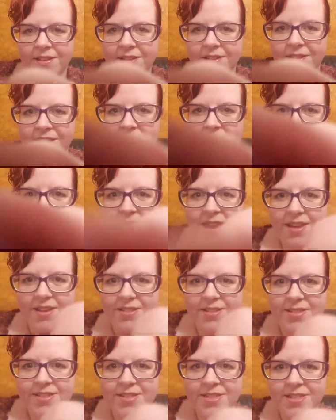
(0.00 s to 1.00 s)

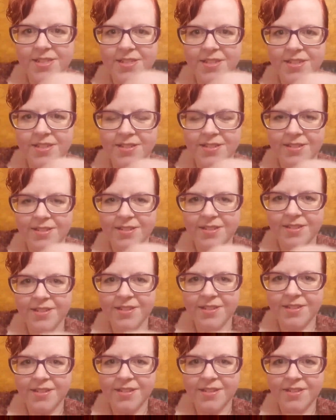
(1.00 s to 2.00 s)
Nice.
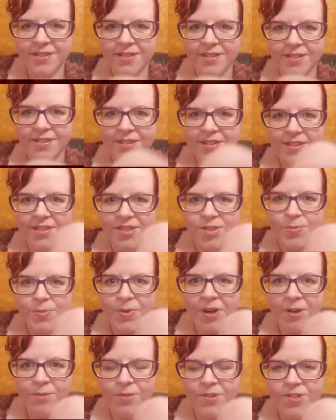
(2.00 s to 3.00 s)
I should
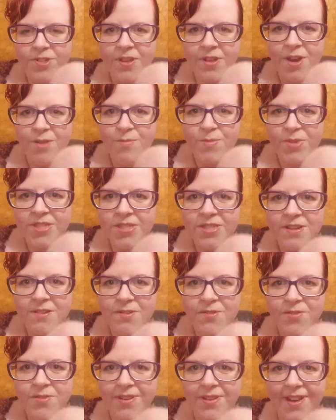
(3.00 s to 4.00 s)
probably do that
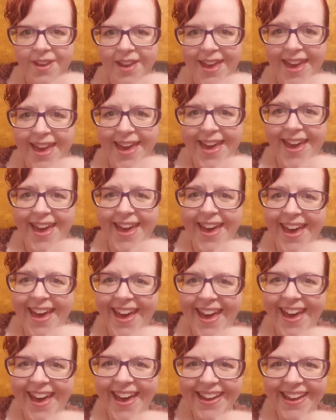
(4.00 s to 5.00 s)
myself.
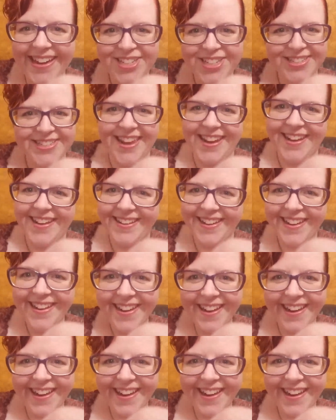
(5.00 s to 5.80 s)
Just kidding.